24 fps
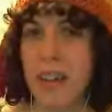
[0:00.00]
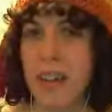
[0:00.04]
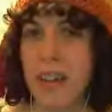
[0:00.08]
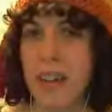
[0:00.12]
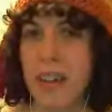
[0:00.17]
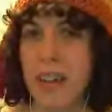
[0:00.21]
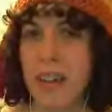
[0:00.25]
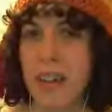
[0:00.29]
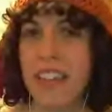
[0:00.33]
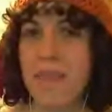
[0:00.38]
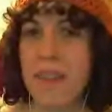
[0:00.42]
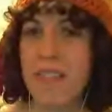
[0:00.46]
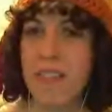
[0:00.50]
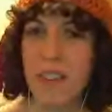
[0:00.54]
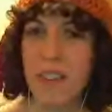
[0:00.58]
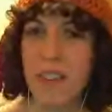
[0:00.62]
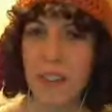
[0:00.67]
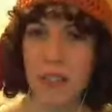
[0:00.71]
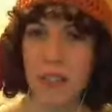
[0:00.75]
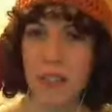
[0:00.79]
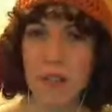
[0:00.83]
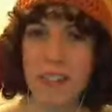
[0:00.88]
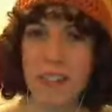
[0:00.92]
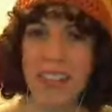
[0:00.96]
I think my
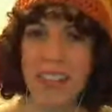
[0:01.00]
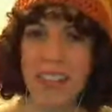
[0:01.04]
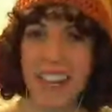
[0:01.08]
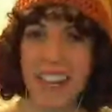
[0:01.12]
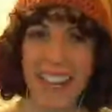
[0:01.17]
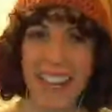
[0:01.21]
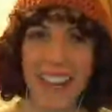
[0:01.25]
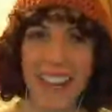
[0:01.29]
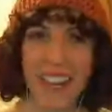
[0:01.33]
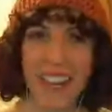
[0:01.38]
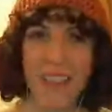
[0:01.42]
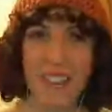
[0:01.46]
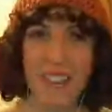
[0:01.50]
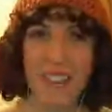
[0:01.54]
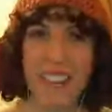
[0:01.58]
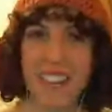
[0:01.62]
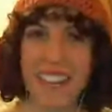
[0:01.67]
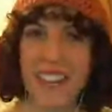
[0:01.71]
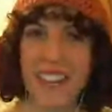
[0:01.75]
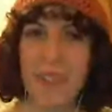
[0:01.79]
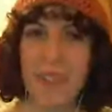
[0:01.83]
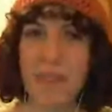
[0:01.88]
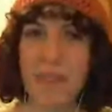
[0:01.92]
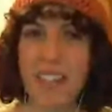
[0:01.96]
first blog I had was like